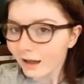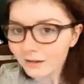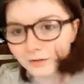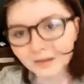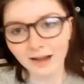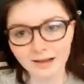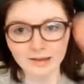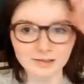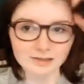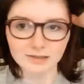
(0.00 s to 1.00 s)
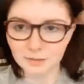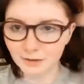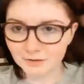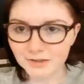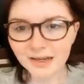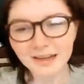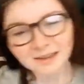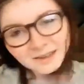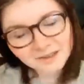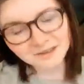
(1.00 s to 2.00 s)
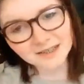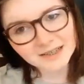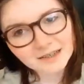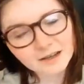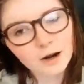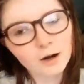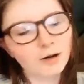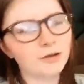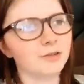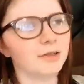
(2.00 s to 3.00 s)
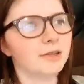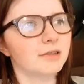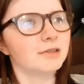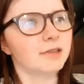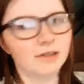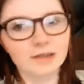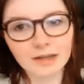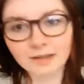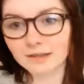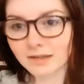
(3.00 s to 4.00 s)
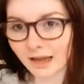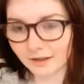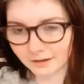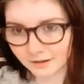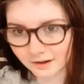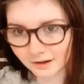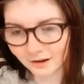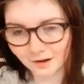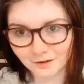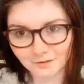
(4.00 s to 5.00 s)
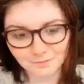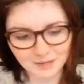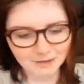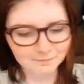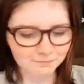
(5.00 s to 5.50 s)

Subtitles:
Hello gang, it is about 8:30 on Sunday the 10th of May.